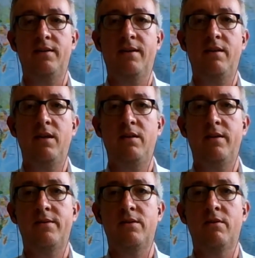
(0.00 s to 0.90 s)
I think
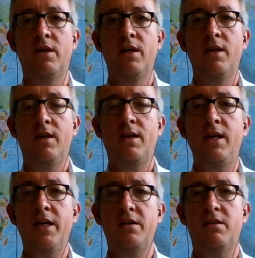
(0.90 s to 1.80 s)
there's a
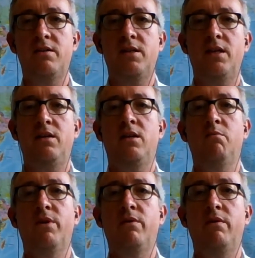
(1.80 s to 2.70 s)
clear understanding
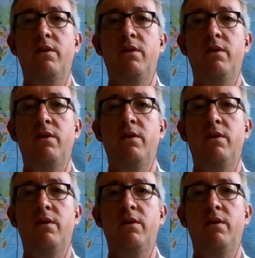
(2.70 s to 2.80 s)
both